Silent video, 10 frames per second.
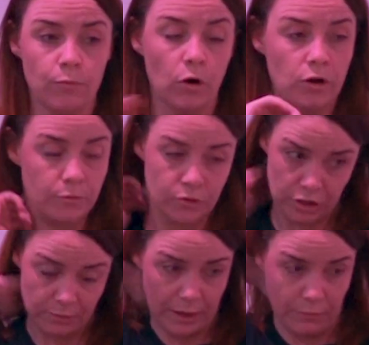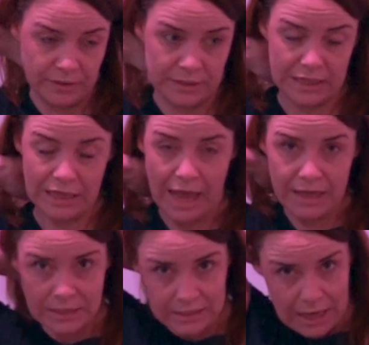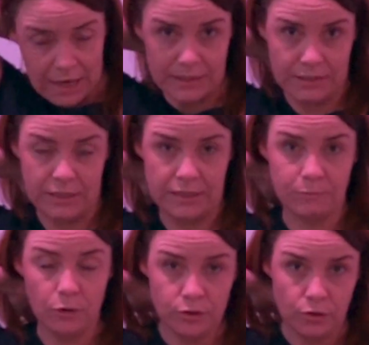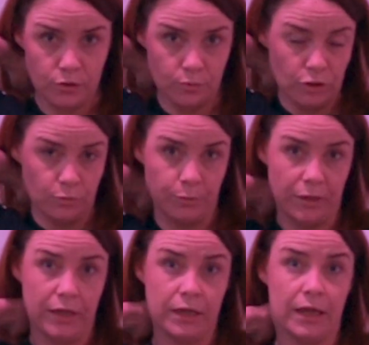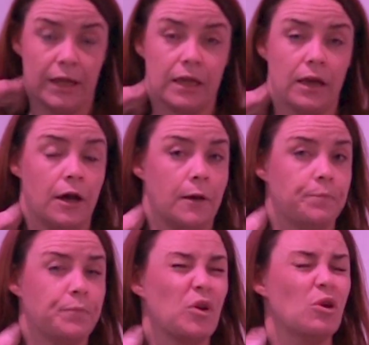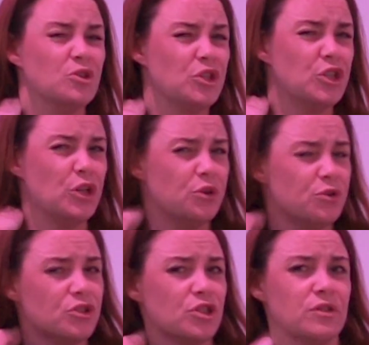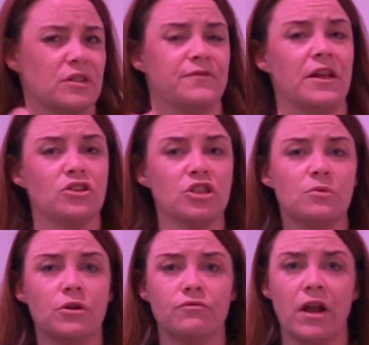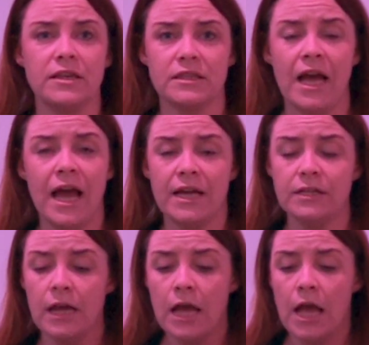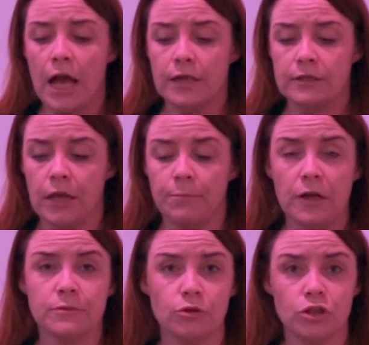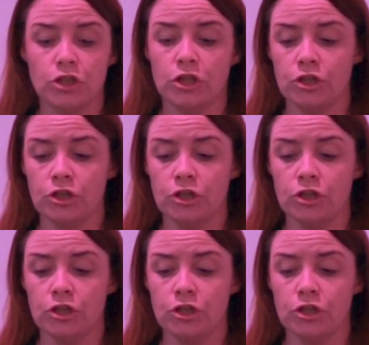What it was doing was still exercising these muscles which were being underused due to the fact that she weren't raising her head as much as she